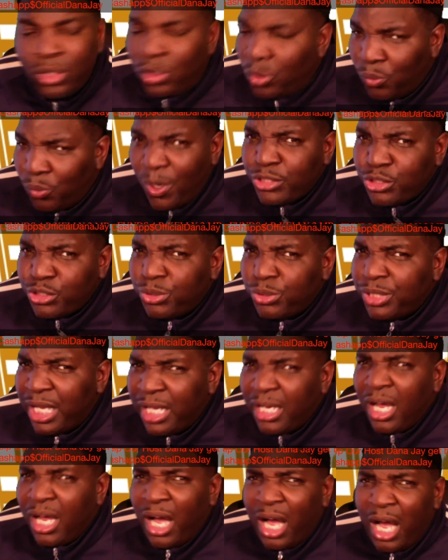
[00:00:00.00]
once you
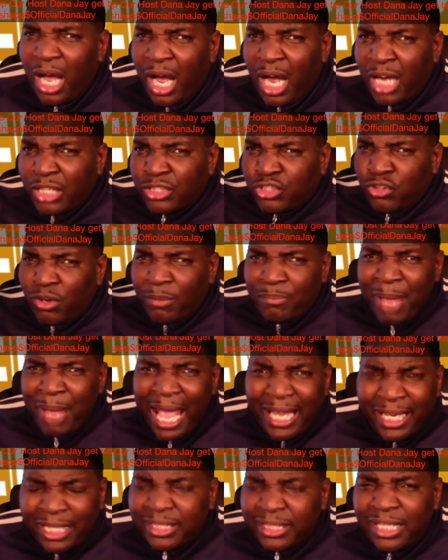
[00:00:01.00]
get a
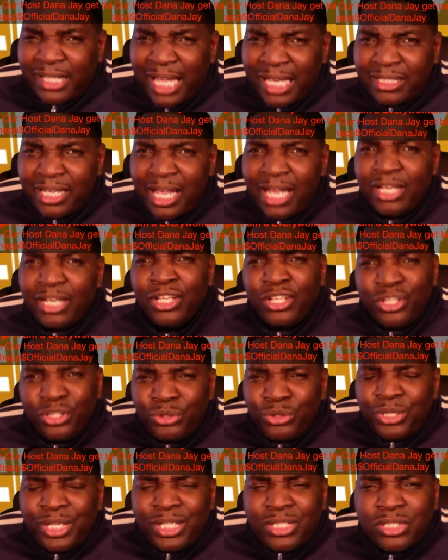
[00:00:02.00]
traumatic thing like that,
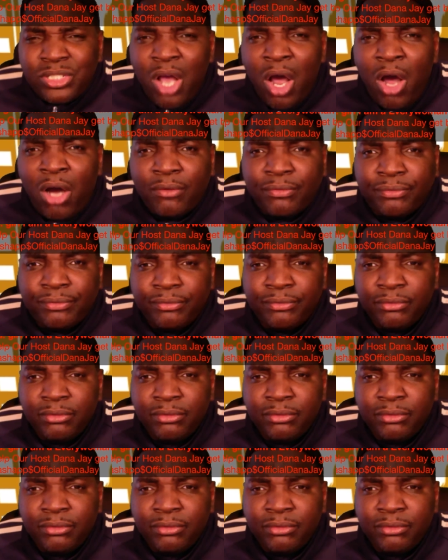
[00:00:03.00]
you get soft.